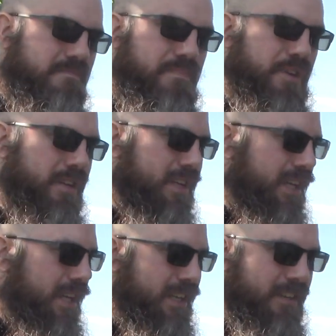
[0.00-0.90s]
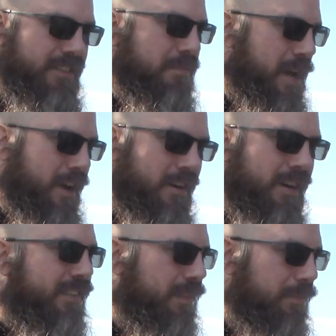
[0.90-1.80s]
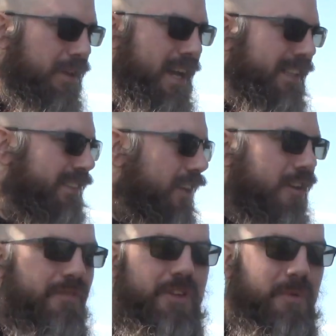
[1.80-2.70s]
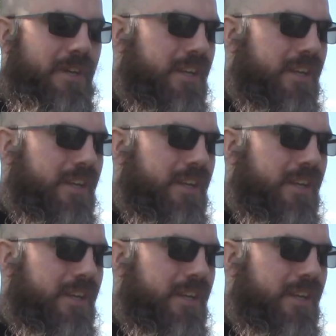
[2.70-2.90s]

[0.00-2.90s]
But it doesn't matter. It's a blast. I love doing